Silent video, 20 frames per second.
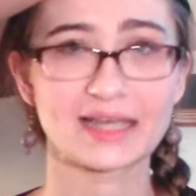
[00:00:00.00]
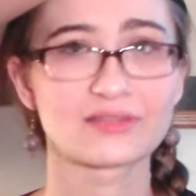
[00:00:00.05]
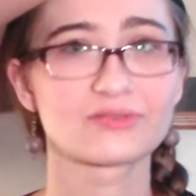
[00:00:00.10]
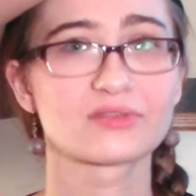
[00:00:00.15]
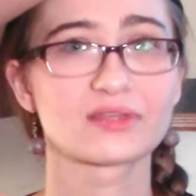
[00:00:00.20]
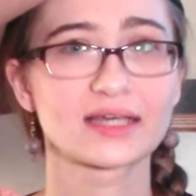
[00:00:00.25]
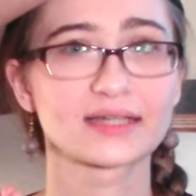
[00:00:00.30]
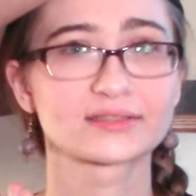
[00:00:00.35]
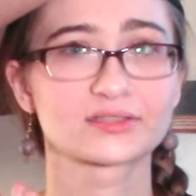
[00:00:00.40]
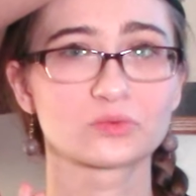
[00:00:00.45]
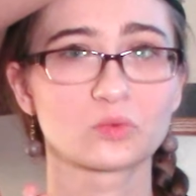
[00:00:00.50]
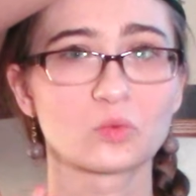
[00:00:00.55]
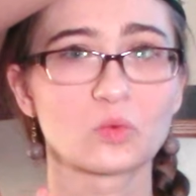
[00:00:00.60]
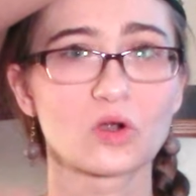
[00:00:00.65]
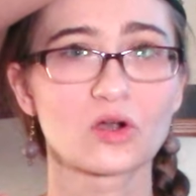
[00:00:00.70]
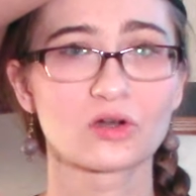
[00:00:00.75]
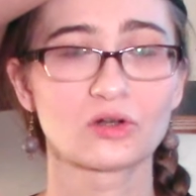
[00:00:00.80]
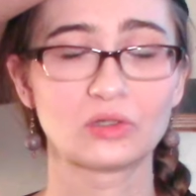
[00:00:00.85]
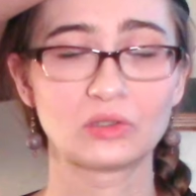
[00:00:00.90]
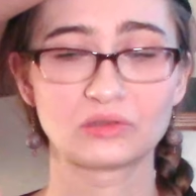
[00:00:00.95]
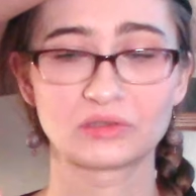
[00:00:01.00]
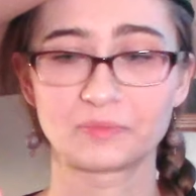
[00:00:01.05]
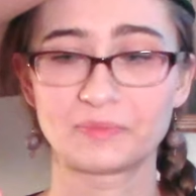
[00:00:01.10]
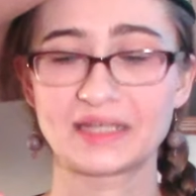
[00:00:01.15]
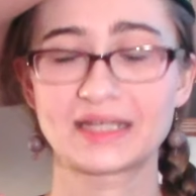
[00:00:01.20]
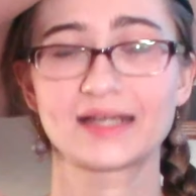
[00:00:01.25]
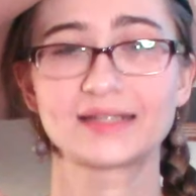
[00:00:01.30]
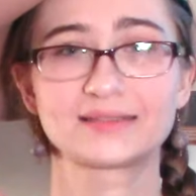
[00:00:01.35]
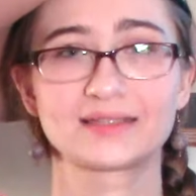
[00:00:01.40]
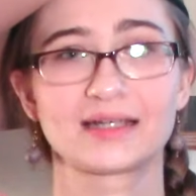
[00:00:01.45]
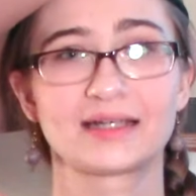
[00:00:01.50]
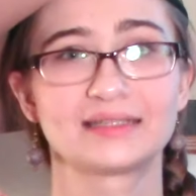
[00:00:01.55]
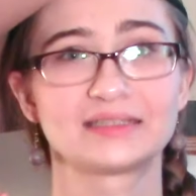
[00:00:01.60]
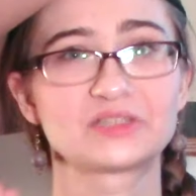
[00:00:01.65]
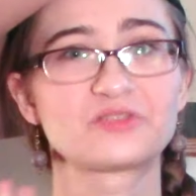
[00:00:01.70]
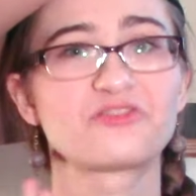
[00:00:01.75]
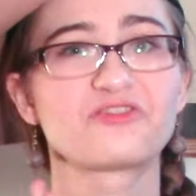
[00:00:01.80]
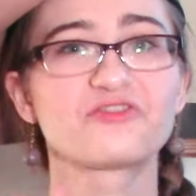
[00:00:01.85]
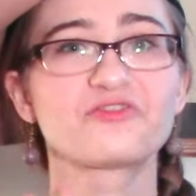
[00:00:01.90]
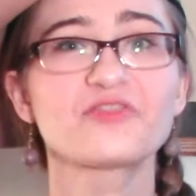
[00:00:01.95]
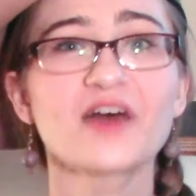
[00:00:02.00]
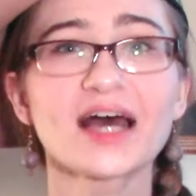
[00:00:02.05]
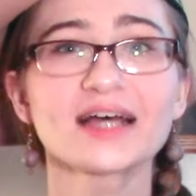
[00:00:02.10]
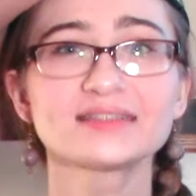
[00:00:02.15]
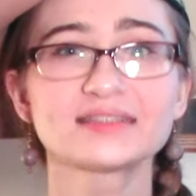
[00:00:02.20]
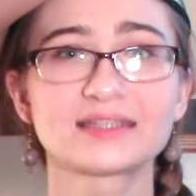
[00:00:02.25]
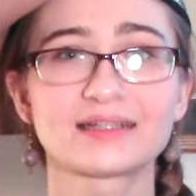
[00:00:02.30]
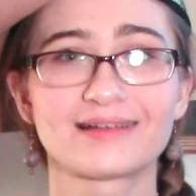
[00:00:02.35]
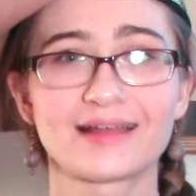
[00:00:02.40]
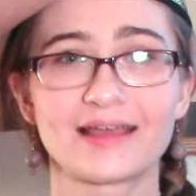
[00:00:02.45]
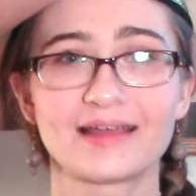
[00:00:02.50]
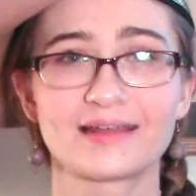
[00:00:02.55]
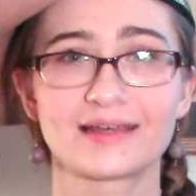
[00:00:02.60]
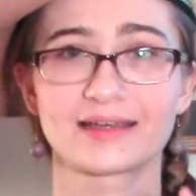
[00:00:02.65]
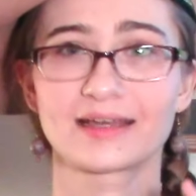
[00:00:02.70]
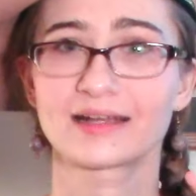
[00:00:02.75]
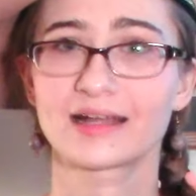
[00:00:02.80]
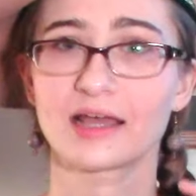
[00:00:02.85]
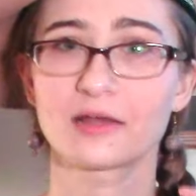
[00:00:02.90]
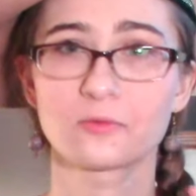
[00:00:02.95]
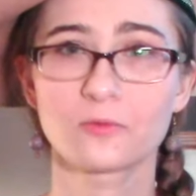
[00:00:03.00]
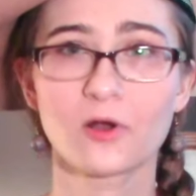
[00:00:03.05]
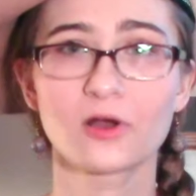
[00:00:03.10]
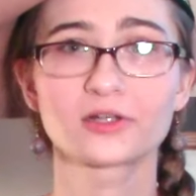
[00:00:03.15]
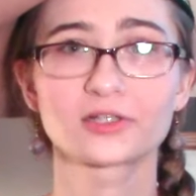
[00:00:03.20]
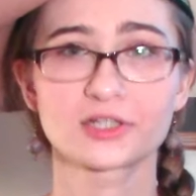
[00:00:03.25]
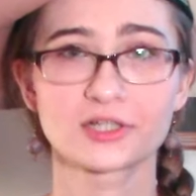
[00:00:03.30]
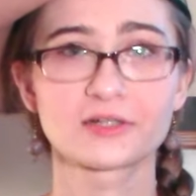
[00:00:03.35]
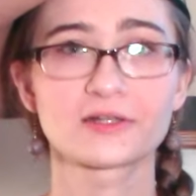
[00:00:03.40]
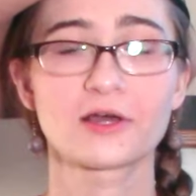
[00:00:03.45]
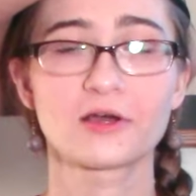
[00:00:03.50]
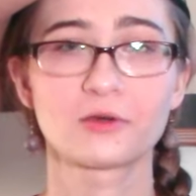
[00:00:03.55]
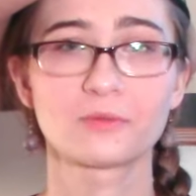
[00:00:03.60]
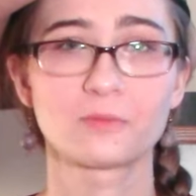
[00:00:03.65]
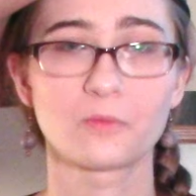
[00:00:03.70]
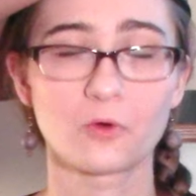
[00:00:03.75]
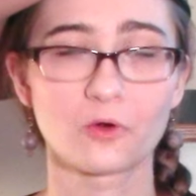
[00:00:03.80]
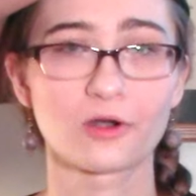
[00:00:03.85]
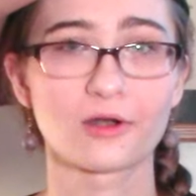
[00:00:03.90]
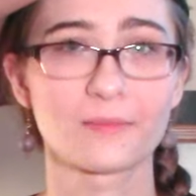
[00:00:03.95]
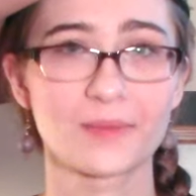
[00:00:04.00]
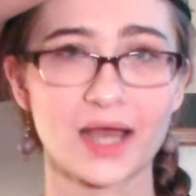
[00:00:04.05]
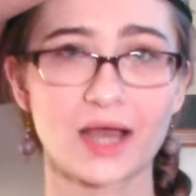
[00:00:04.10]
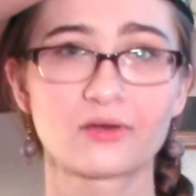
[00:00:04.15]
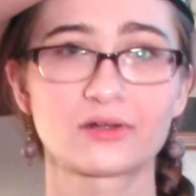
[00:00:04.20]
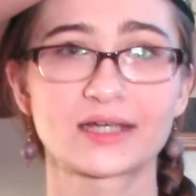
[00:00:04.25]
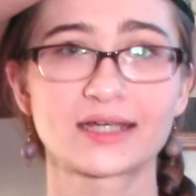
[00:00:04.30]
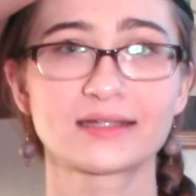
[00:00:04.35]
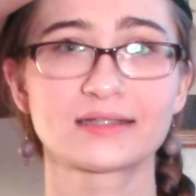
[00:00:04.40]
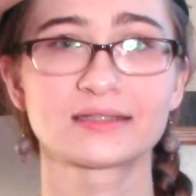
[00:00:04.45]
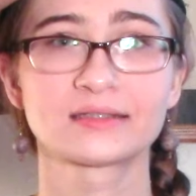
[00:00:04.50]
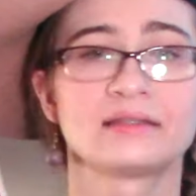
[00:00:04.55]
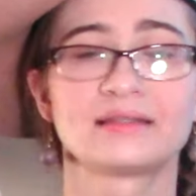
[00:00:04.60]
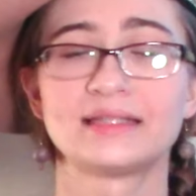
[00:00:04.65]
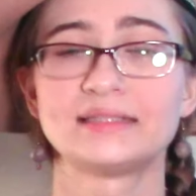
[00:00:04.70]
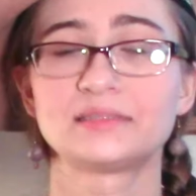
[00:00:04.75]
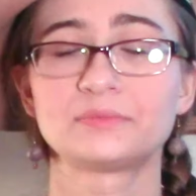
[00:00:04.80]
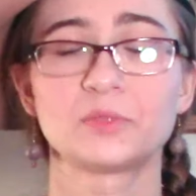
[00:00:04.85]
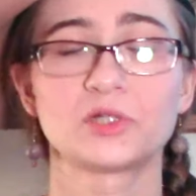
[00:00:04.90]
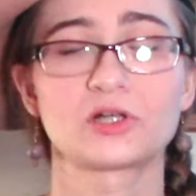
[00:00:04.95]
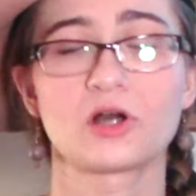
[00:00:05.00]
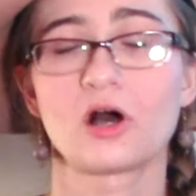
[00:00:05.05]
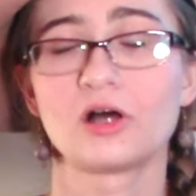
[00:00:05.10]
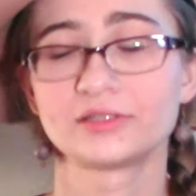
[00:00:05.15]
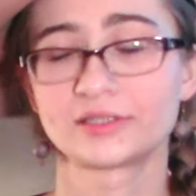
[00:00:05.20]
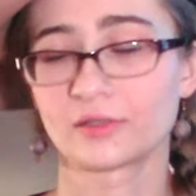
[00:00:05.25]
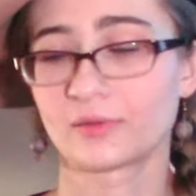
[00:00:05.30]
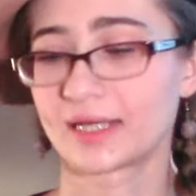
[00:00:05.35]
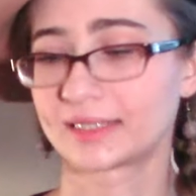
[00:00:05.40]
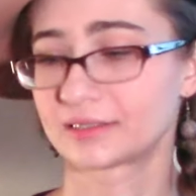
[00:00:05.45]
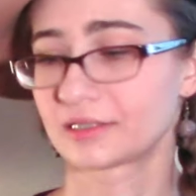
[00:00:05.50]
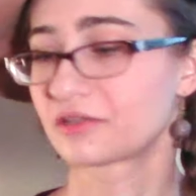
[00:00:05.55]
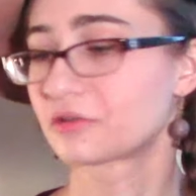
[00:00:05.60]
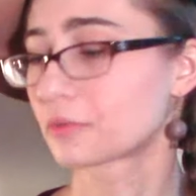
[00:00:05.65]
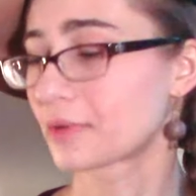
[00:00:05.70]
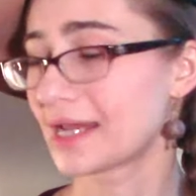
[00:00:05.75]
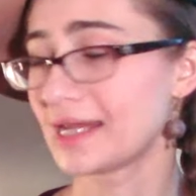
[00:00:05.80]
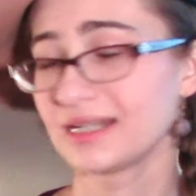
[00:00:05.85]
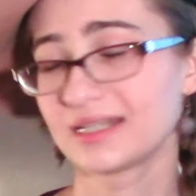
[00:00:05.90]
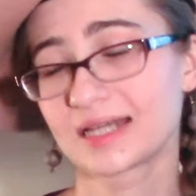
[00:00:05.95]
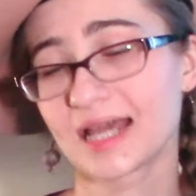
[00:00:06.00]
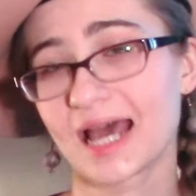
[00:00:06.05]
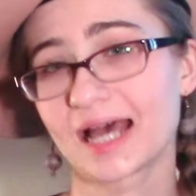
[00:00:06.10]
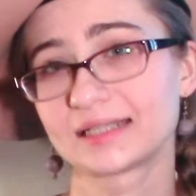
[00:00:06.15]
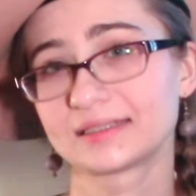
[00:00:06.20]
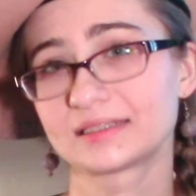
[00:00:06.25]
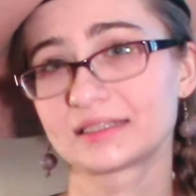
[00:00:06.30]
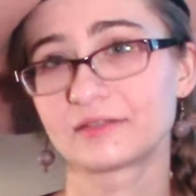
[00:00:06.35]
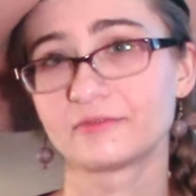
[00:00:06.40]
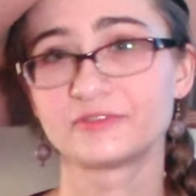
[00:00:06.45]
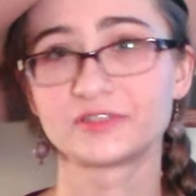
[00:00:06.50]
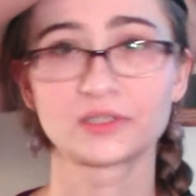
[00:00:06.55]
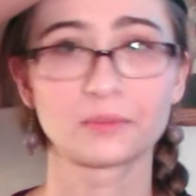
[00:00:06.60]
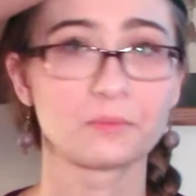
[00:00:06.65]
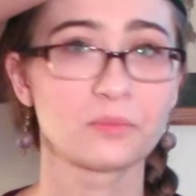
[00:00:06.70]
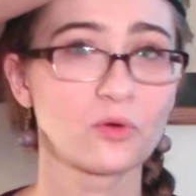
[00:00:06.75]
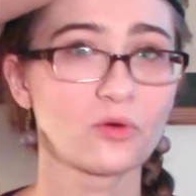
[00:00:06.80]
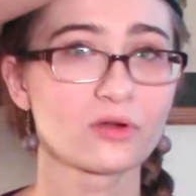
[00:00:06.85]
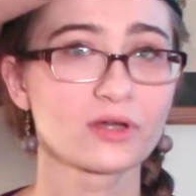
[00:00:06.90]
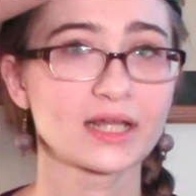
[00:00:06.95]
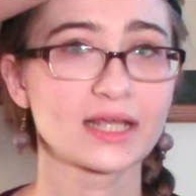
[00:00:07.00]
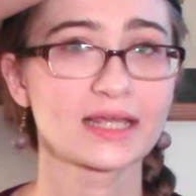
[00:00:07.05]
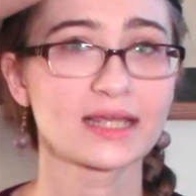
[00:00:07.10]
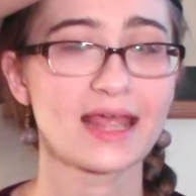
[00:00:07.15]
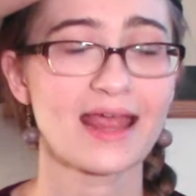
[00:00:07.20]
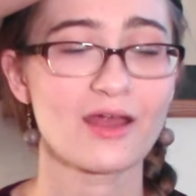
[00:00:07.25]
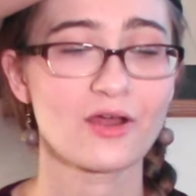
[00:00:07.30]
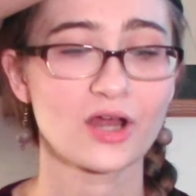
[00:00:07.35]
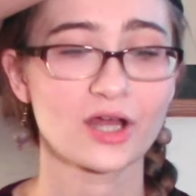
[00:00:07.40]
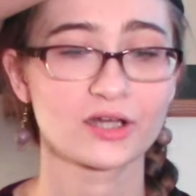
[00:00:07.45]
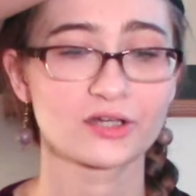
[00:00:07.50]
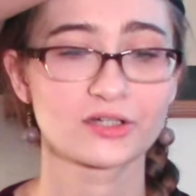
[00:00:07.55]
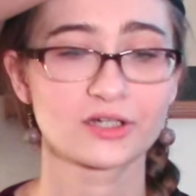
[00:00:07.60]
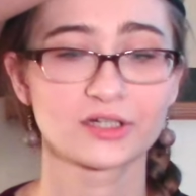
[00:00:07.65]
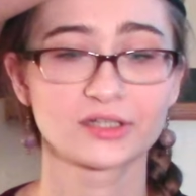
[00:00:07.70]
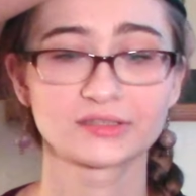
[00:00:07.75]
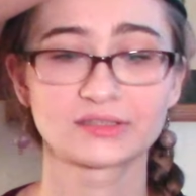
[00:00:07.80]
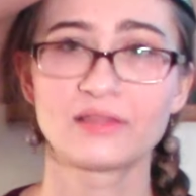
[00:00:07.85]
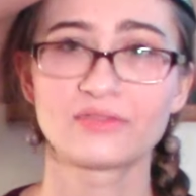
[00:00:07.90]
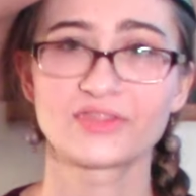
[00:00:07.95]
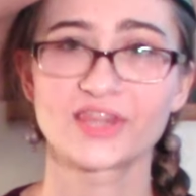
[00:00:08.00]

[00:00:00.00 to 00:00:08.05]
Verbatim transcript: in this world because it is fascinating and I want to know more about it. This book also has a great cast of supporting characters.